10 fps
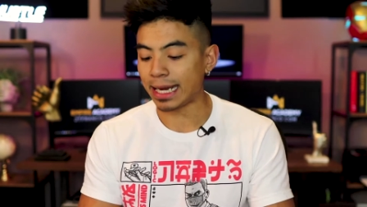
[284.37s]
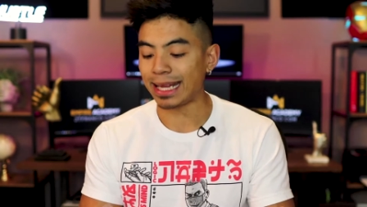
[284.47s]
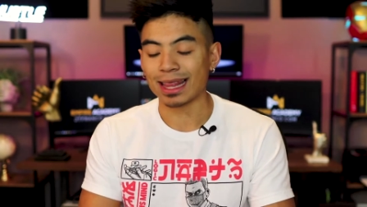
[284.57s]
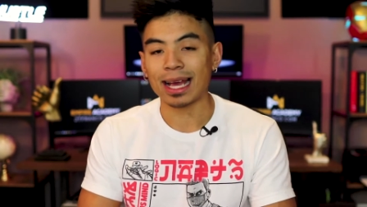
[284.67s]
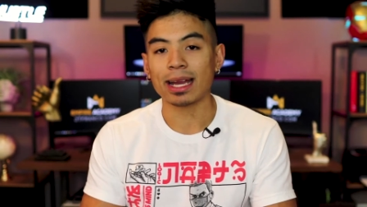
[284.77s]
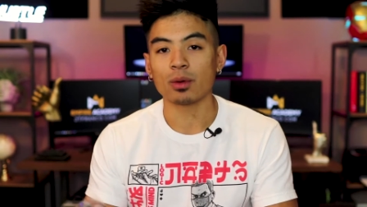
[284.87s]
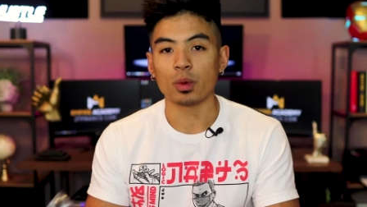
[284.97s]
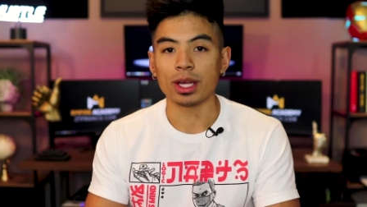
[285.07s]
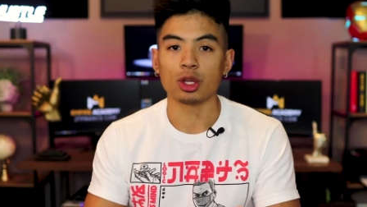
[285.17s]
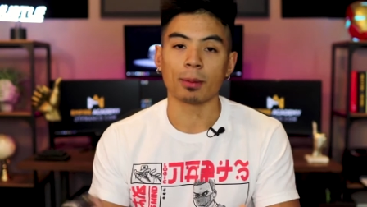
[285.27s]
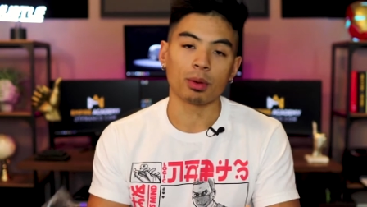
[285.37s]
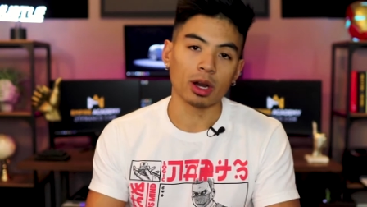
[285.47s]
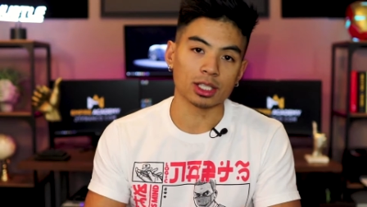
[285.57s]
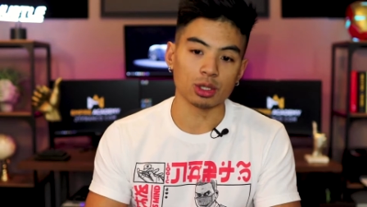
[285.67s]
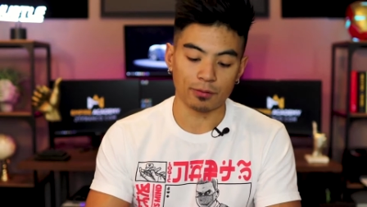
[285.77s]
that in line with your
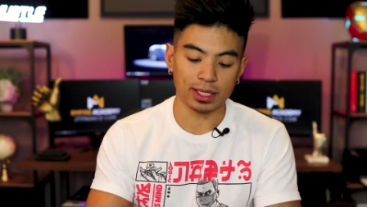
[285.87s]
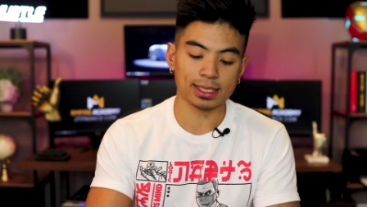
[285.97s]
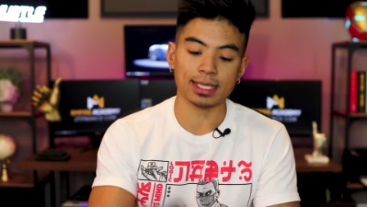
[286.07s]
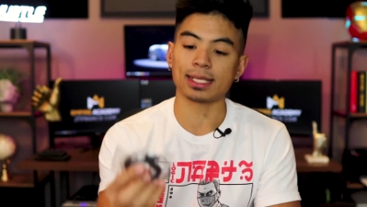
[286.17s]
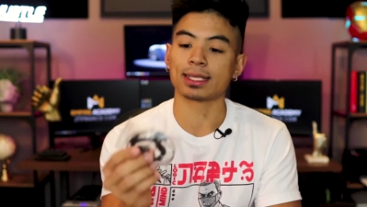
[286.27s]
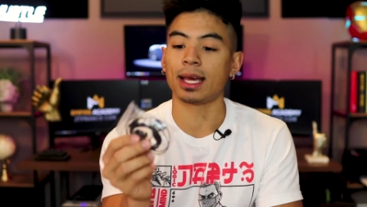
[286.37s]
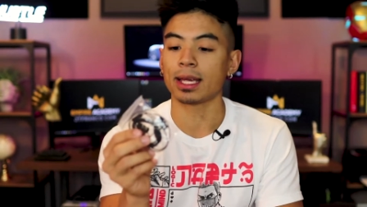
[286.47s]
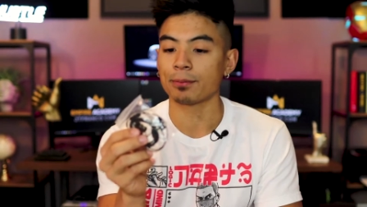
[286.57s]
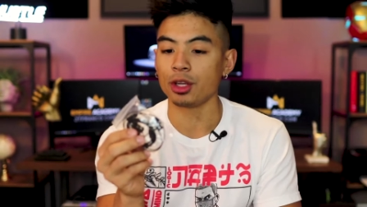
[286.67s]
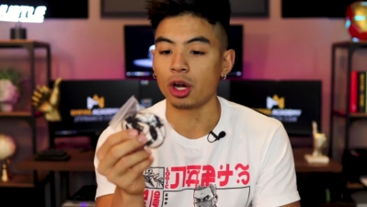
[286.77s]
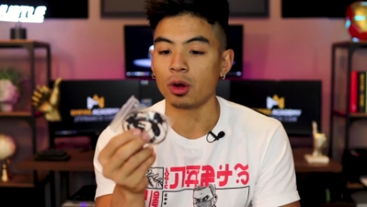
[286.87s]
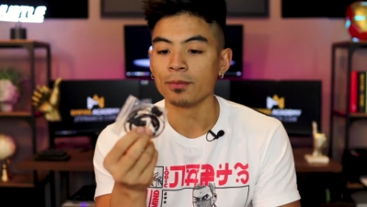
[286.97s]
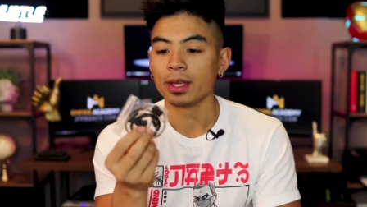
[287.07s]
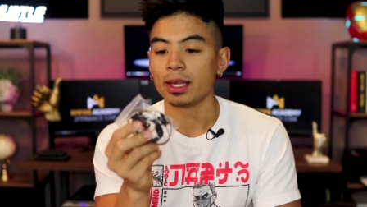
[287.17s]
product? So if this says like, you know,